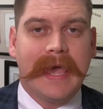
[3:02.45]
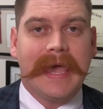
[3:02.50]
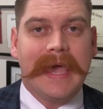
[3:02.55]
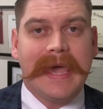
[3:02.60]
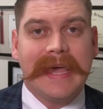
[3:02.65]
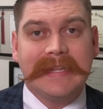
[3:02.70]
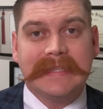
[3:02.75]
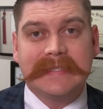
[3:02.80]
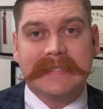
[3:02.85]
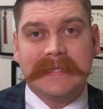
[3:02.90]

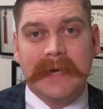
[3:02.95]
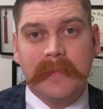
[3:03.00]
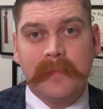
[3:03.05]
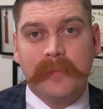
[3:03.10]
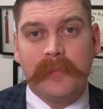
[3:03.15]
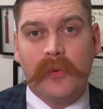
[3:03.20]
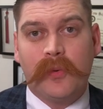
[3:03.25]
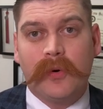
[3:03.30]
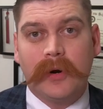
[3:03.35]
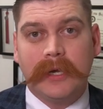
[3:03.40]
At some
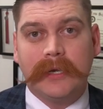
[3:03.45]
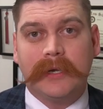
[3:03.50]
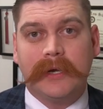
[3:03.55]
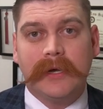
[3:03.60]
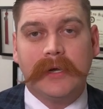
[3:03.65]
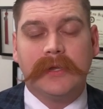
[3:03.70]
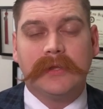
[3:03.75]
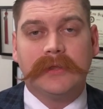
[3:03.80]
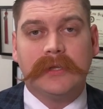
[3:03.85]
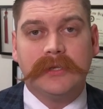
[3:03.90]
point,
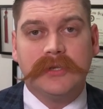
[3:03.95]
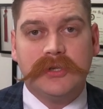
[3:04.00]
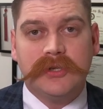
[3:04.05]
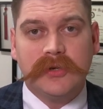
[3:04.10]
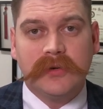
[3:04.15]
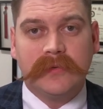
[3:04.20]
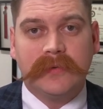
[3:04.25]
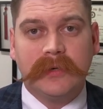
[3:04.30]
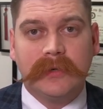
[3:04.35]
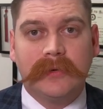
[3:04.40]
the
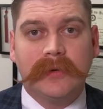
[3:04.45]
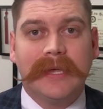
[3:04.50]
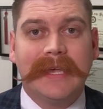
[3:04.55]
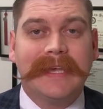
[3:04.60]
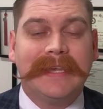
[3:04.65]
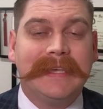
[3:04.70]
juvenile